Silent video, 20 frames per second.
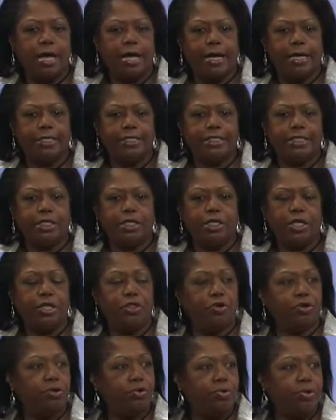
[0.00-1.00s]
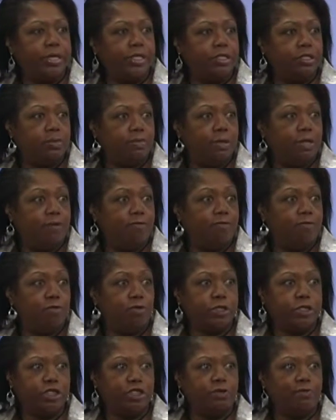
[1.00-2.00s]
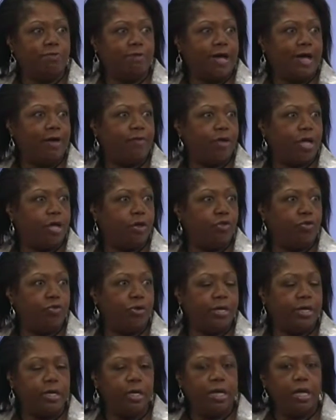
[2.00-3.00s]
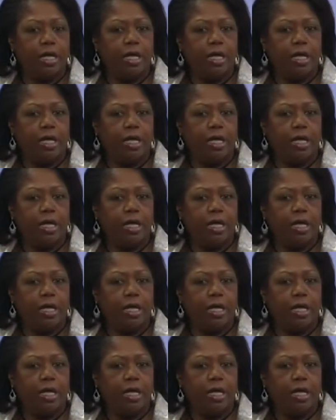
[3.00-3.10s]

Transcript: Ideally, they're going to be Fortune 500